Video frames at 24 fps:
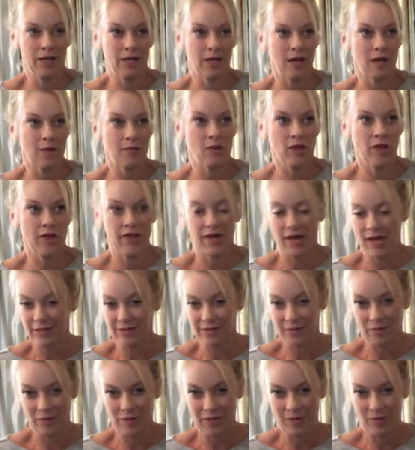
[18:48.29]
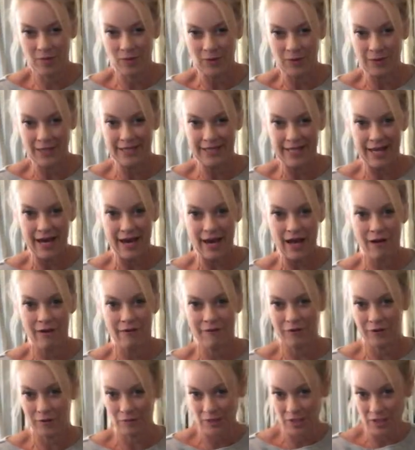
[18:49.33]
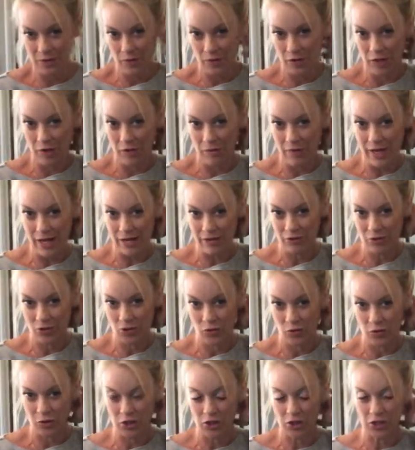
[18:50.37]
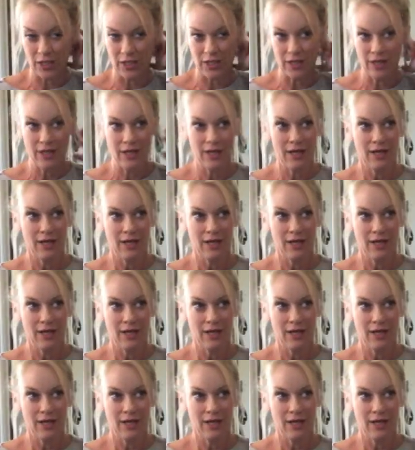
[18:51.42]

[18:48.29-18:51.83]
a couple of thousand people set out from Springer Mountain, Georgia.